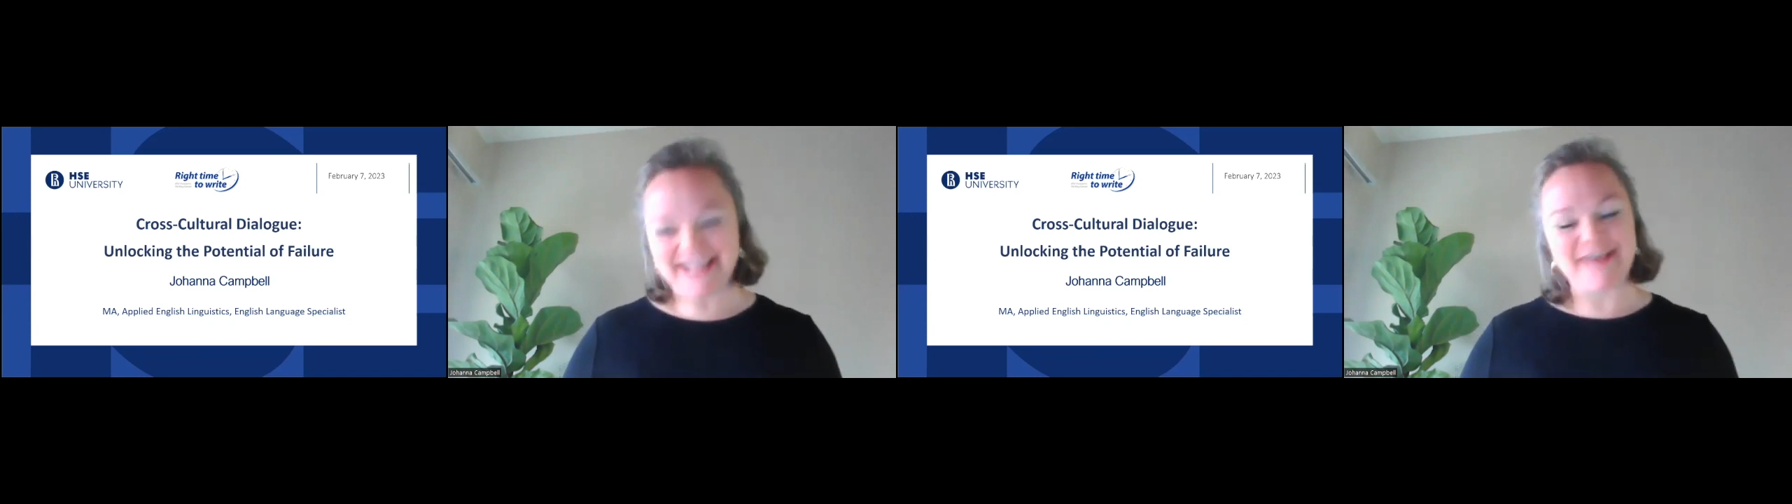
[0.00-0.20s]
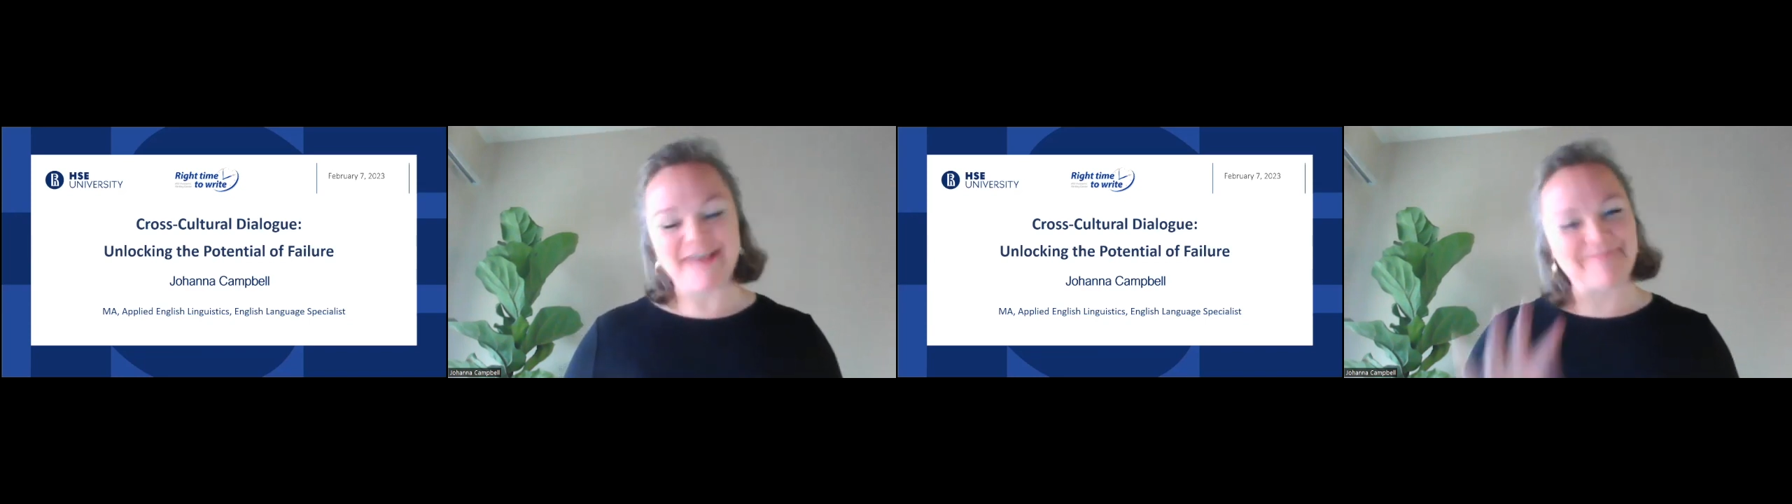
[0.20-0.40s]

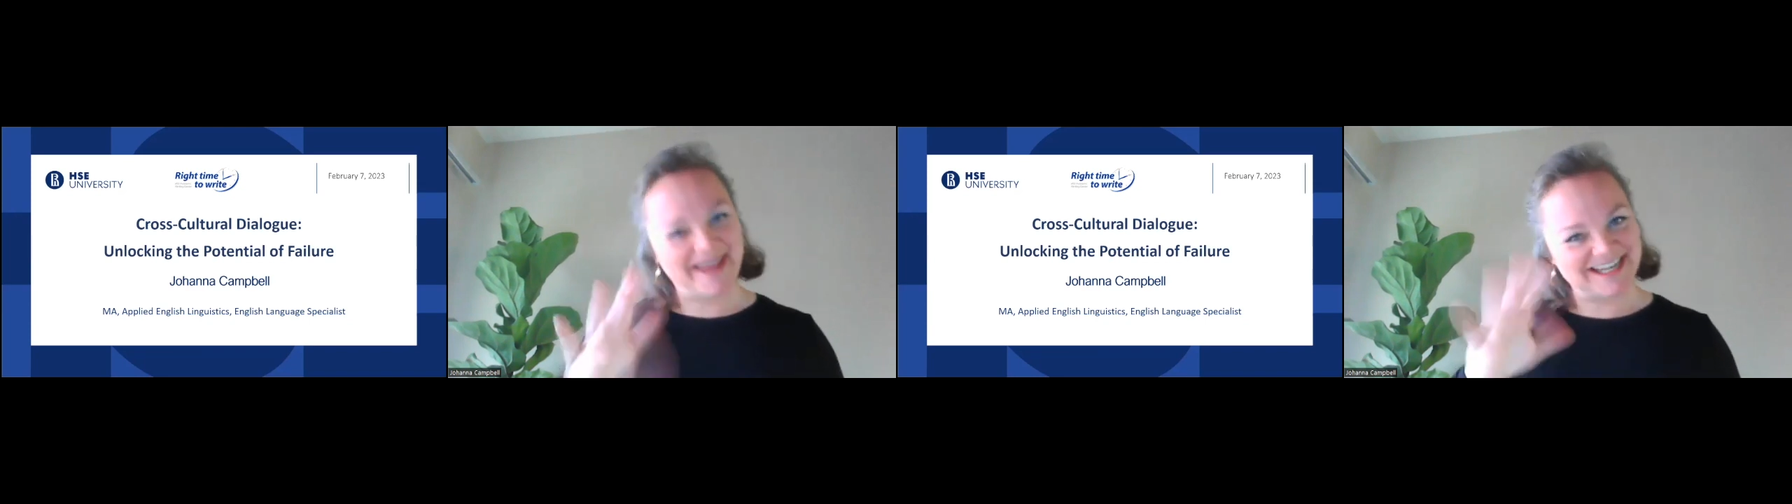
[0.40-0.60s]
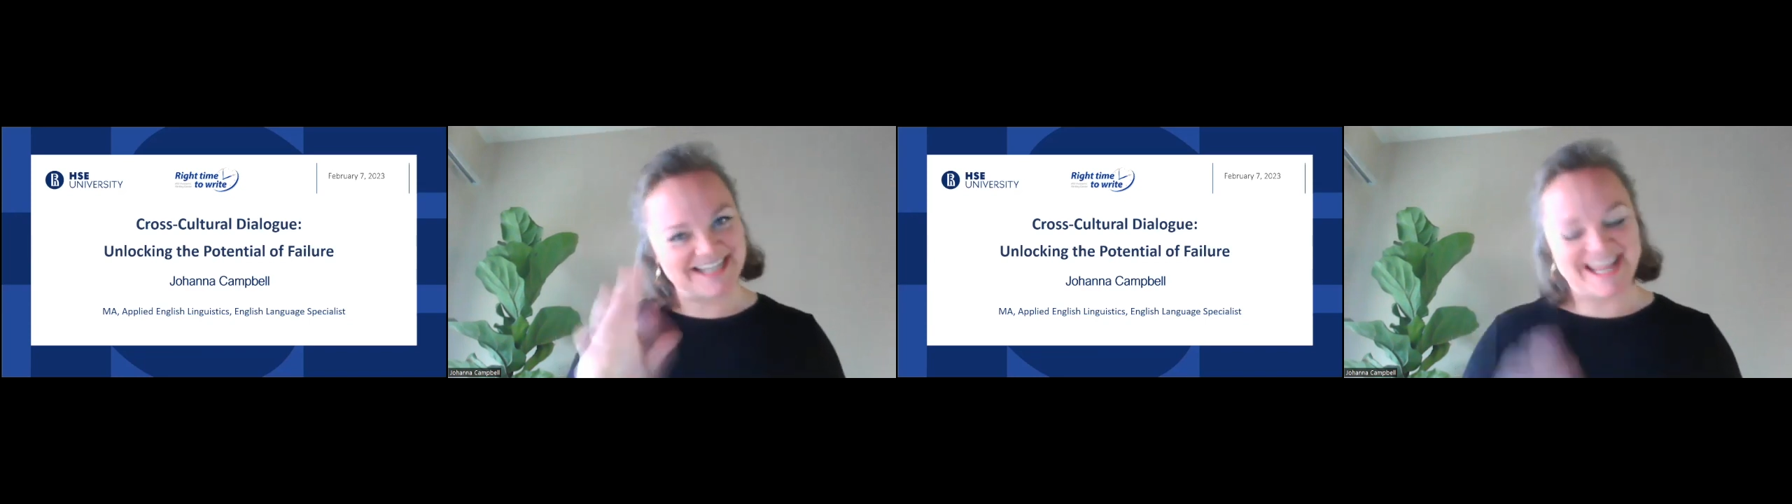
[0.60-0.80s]
about
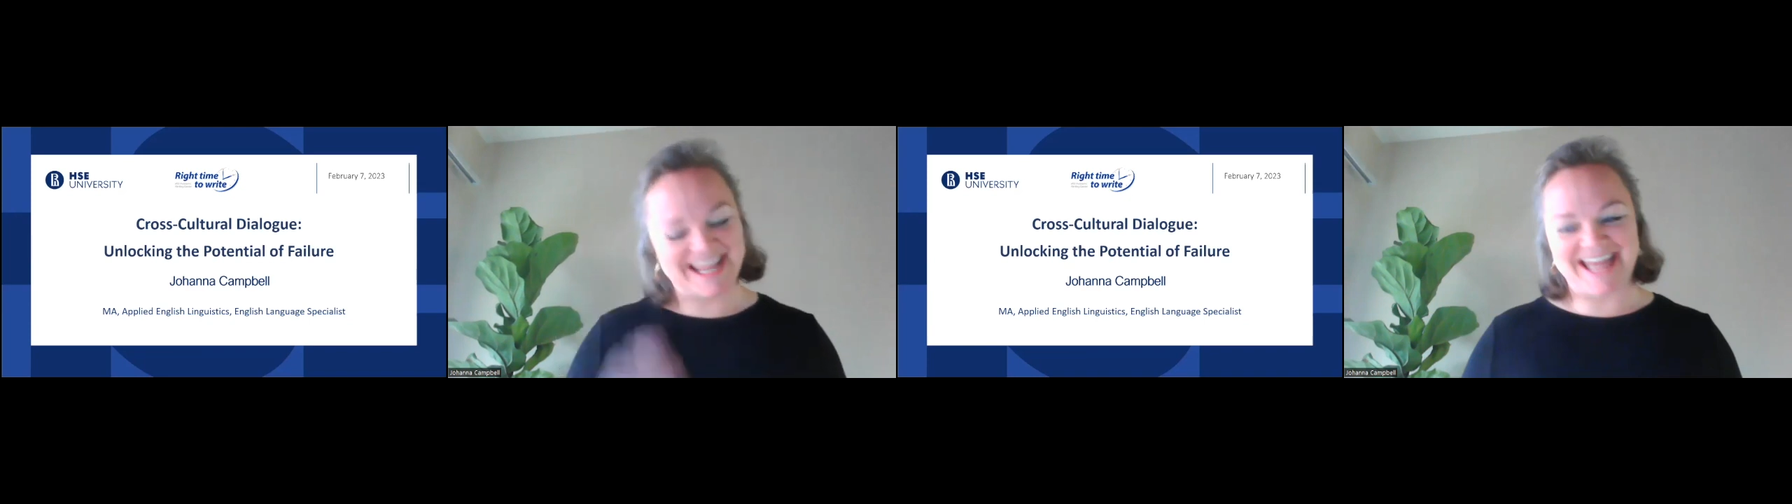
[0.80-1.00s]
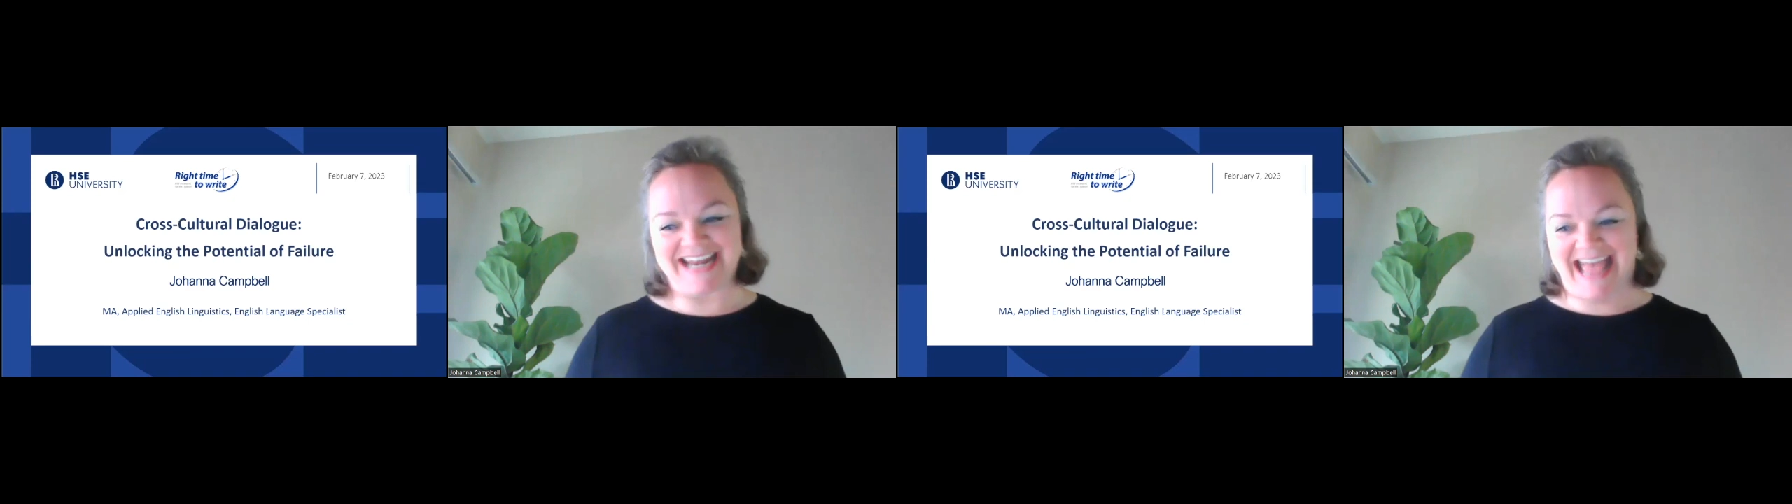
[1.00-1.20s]
a
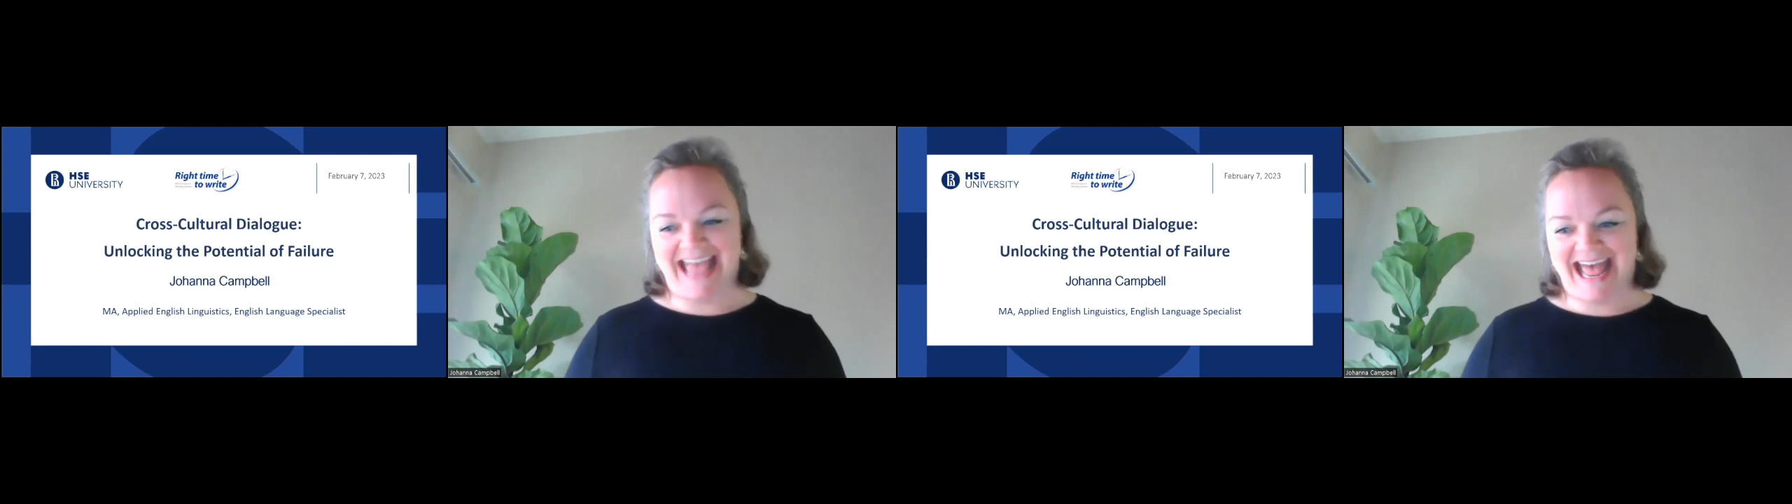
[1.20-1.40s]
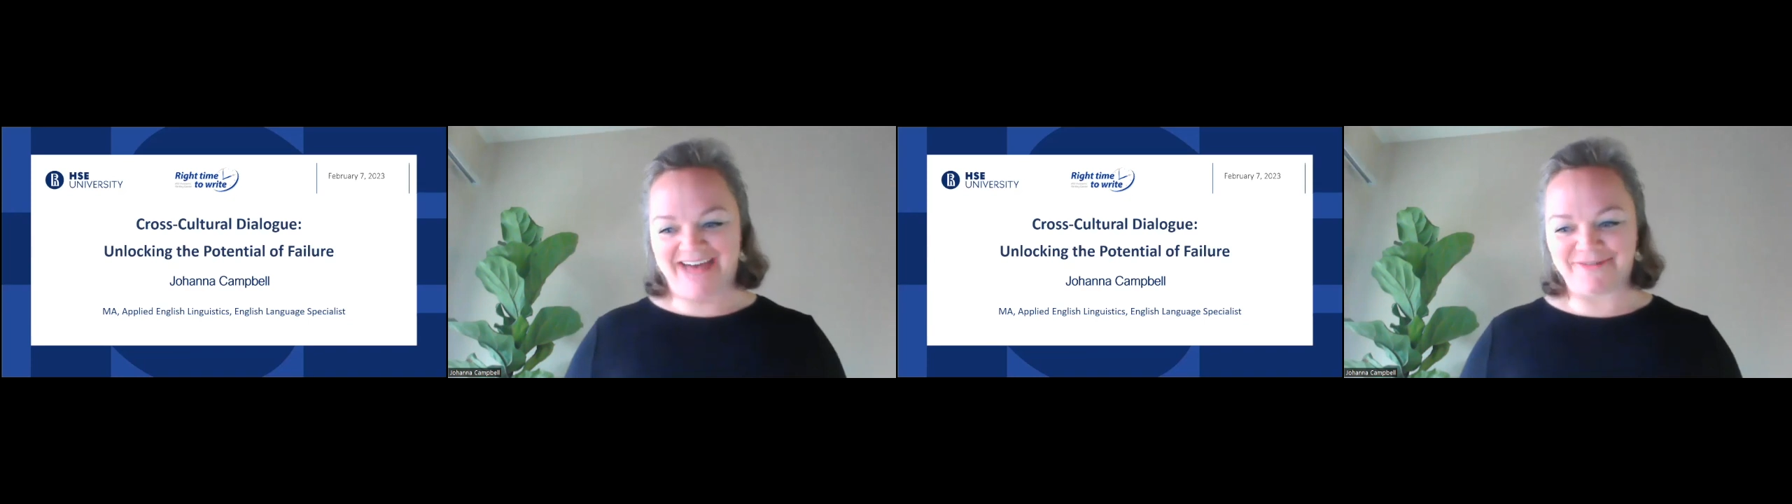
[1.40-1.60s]
decade and a
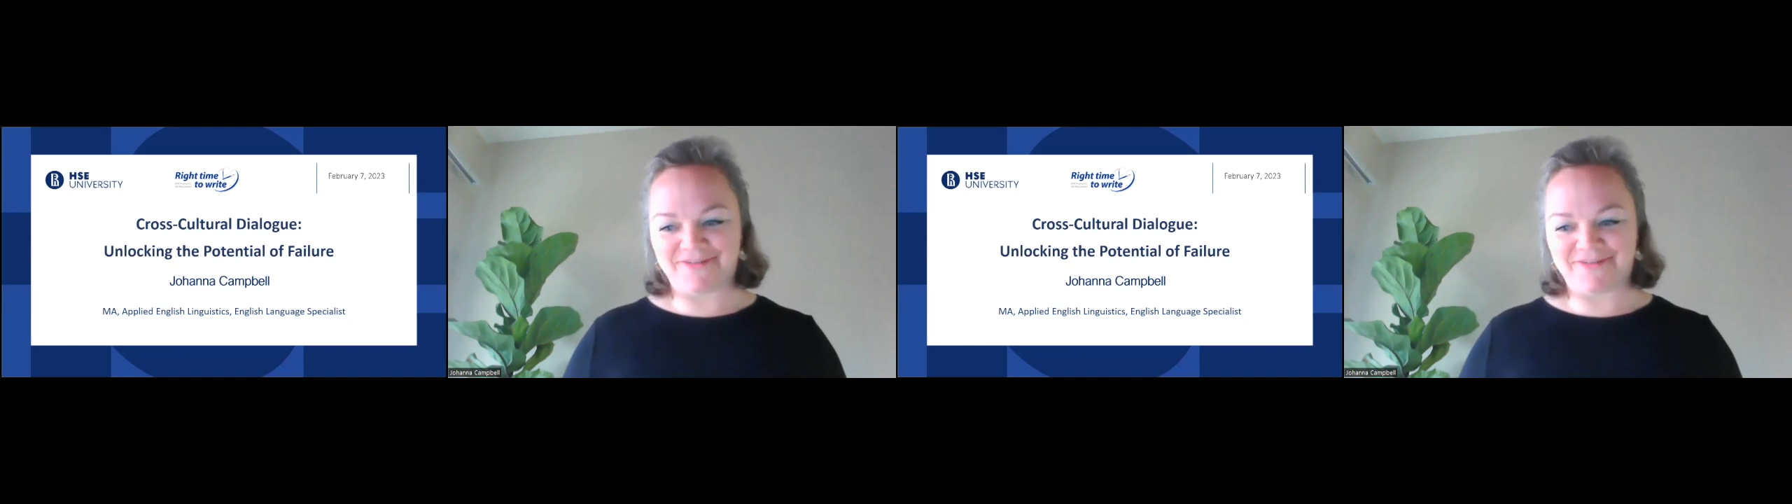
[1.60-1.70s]
half.